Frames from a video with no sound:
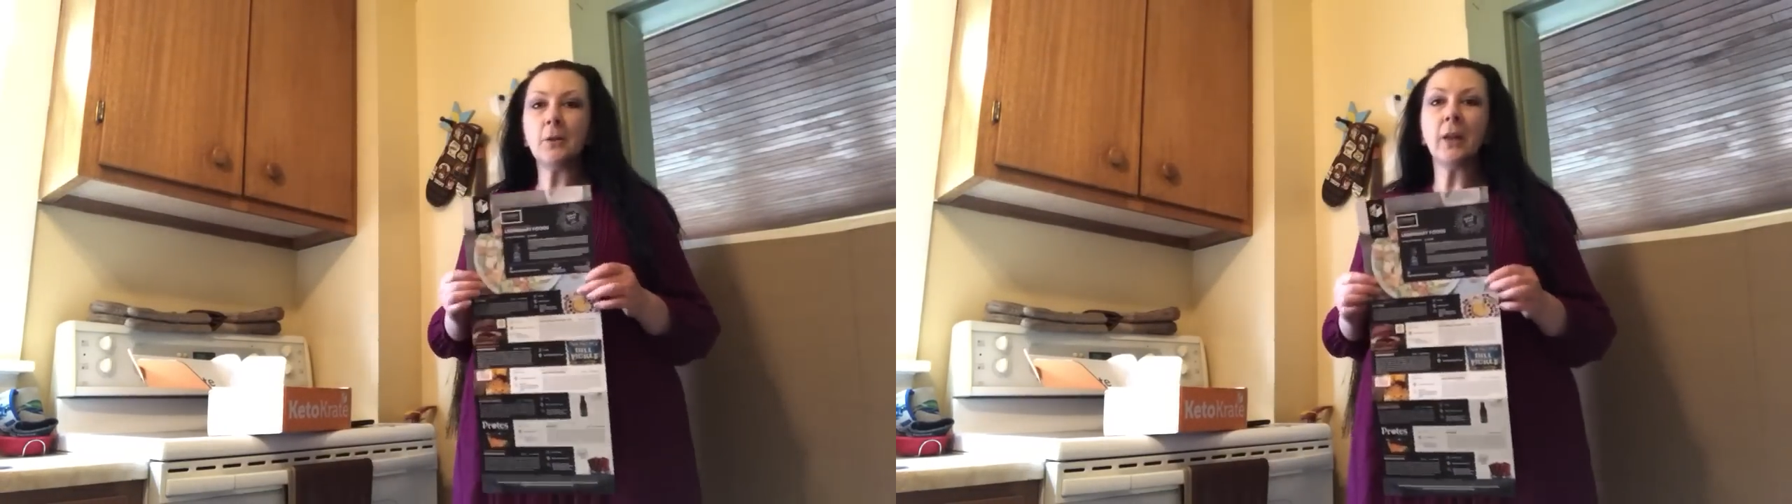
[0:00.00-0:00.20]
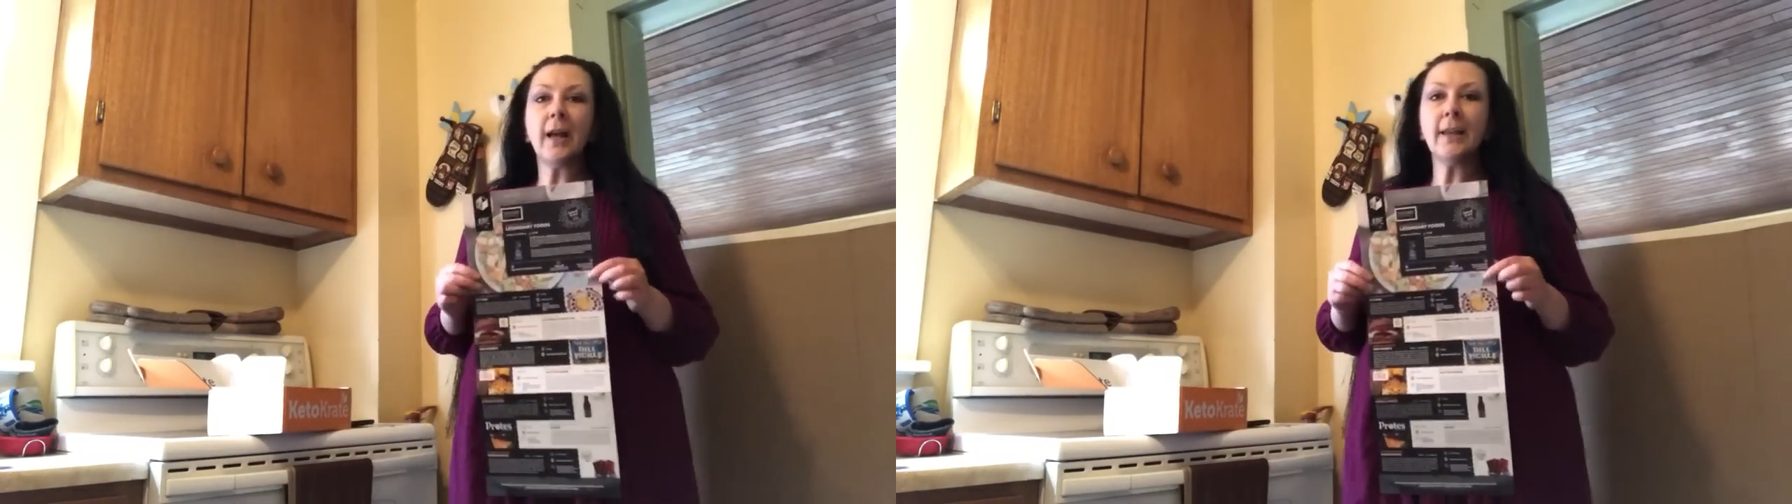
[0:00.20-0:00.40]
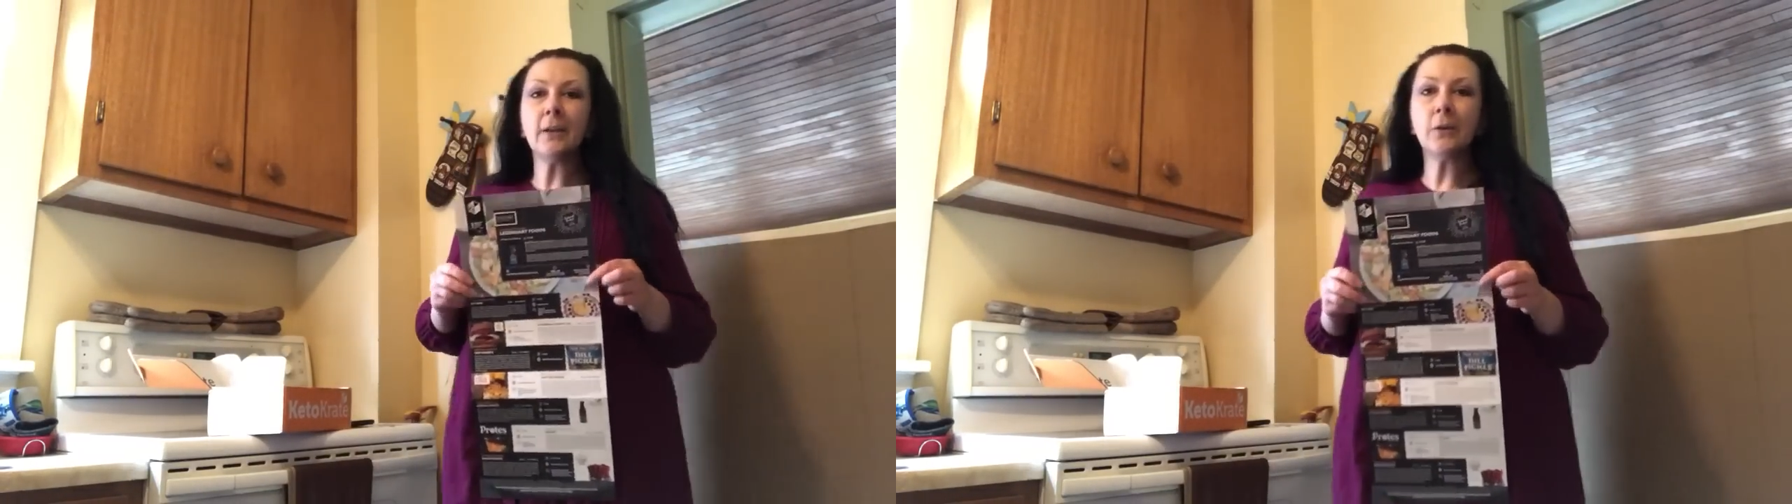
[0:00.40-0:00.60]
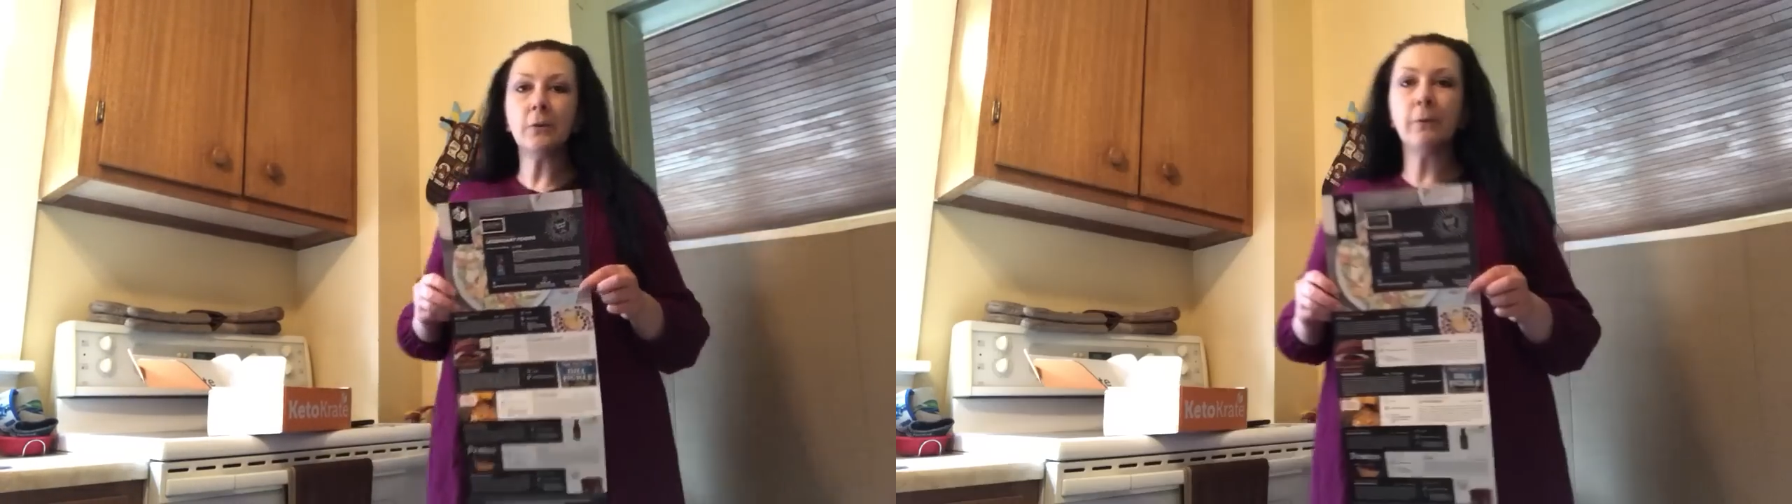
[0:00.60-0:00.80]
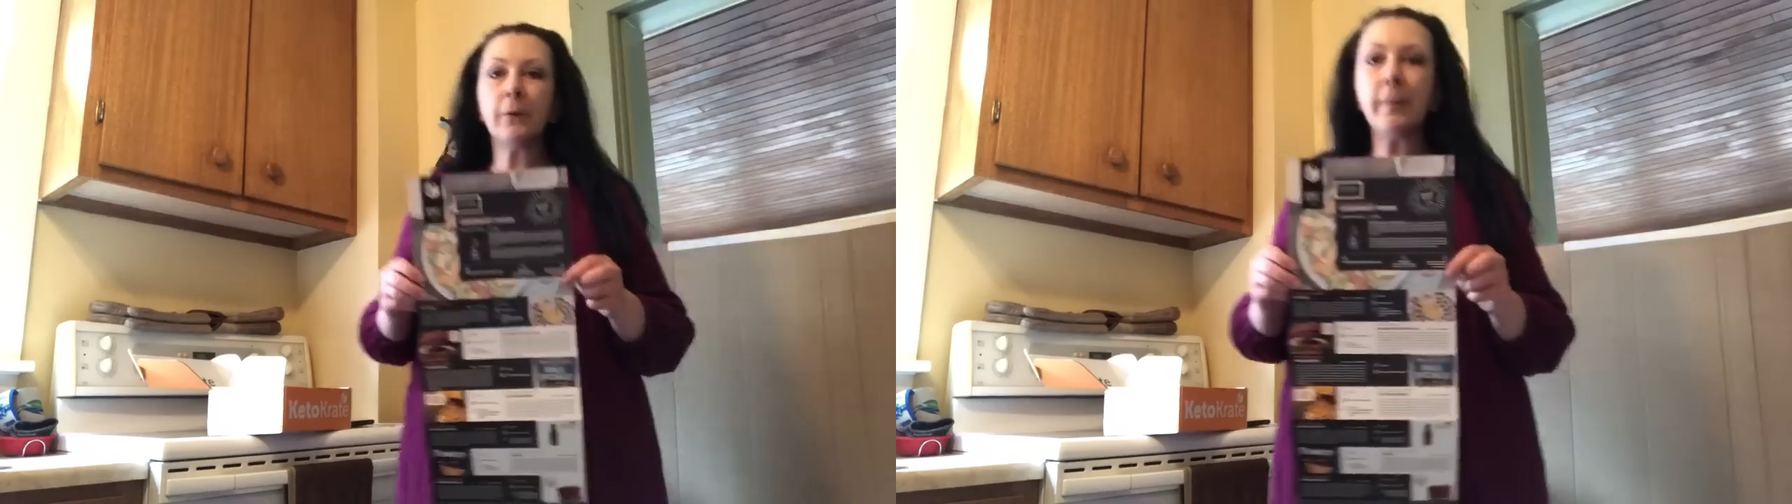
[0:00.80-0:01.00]
you like, you can
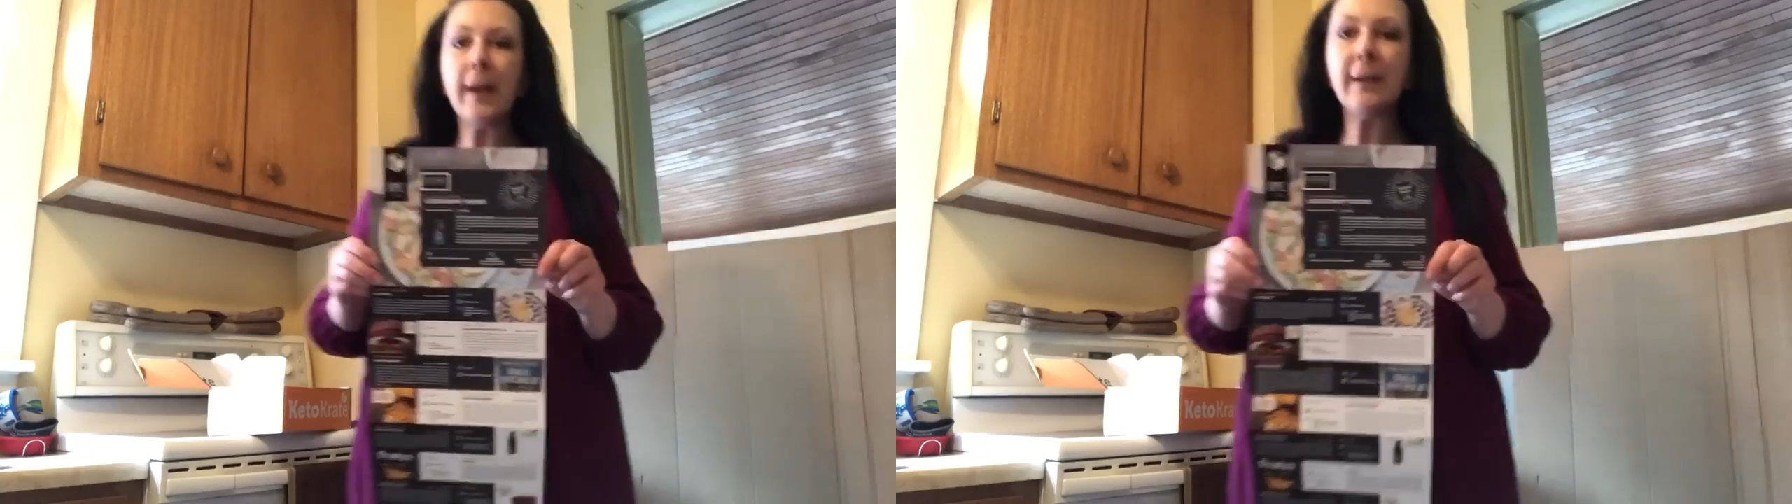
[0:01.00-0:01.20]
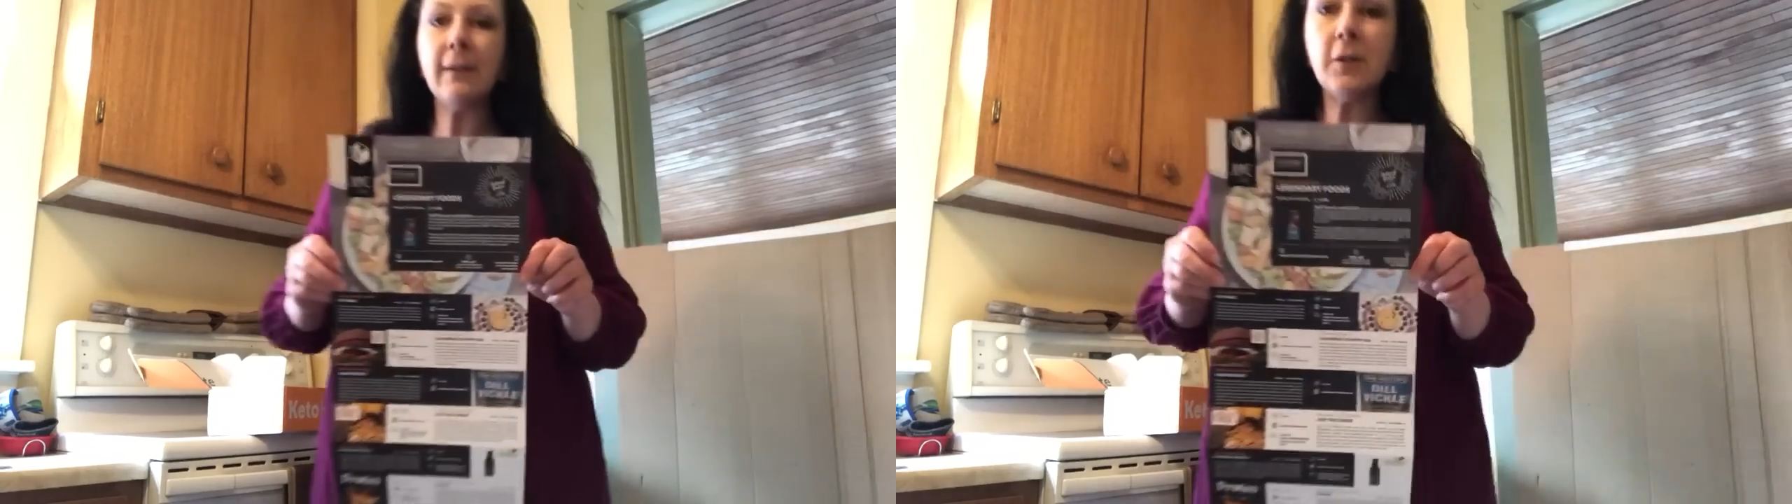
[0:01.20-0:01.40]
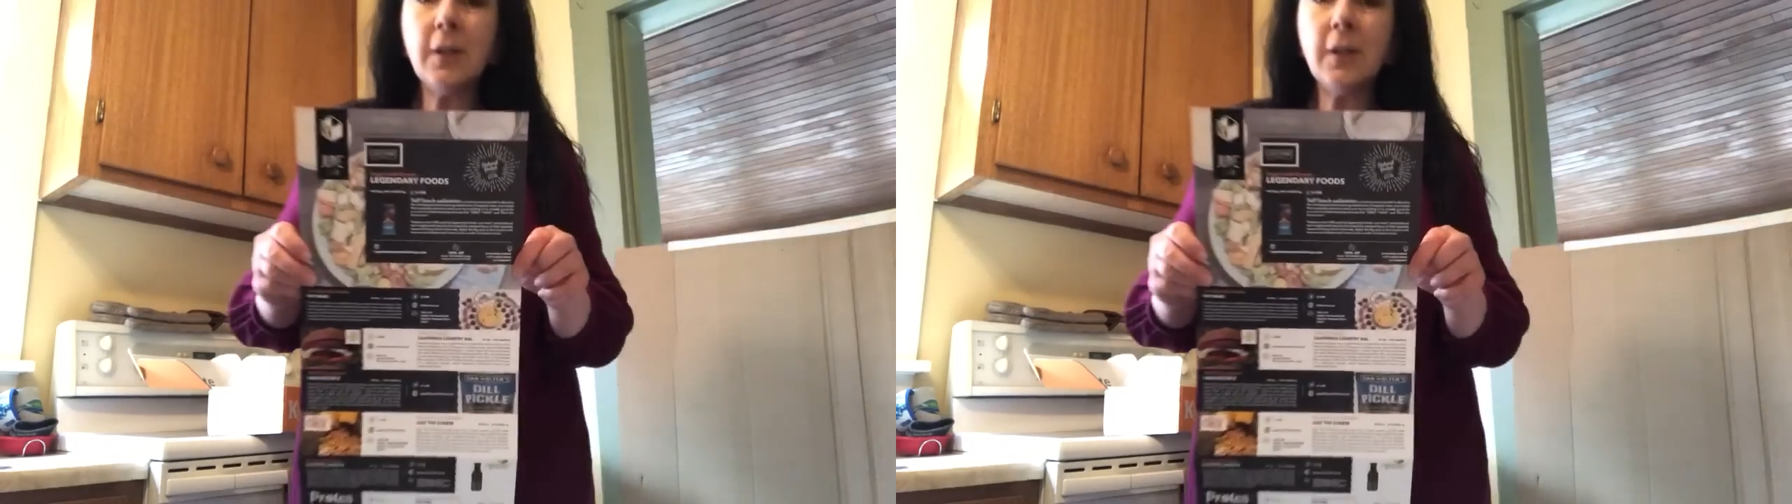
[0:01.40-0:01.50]
refer back to the